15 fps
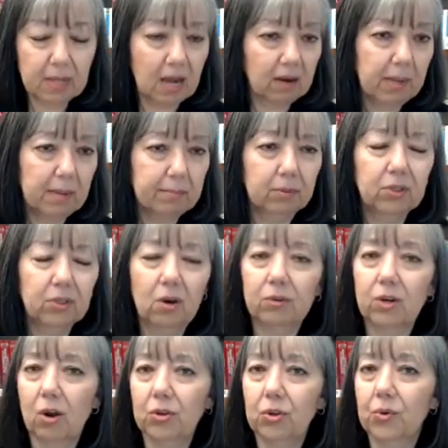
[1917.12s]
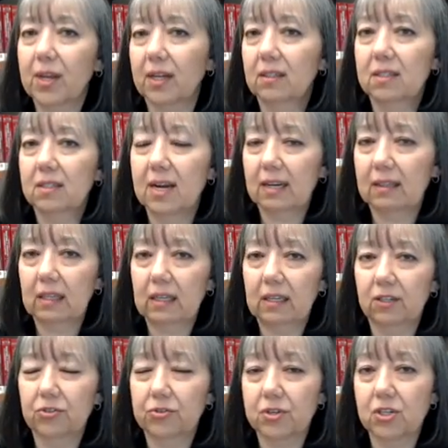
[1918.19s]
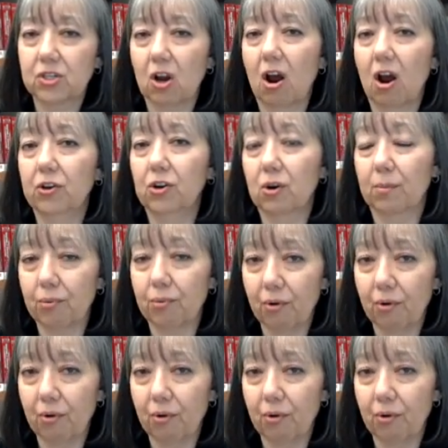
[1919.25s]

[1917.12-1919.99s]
A lot of people don't know you can deduct the interest on your